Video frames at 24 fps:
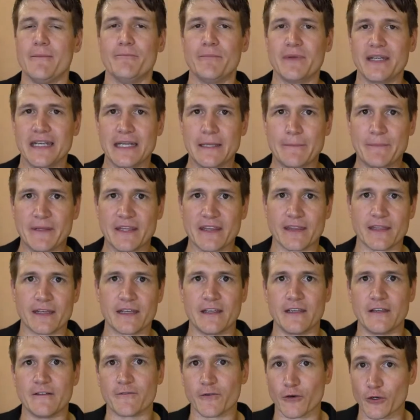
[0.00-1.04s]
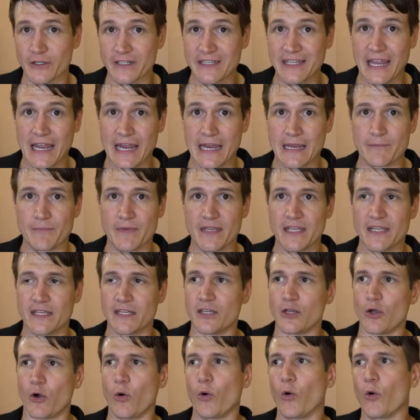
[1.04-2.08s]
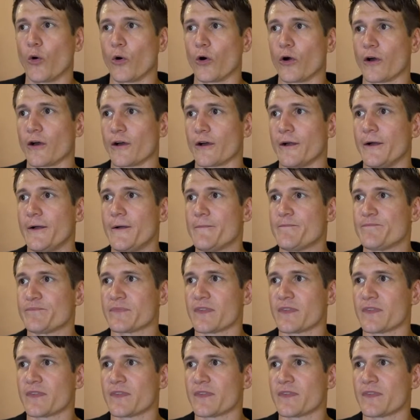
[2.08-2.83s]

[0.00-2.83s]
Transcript: manipulative or gamey or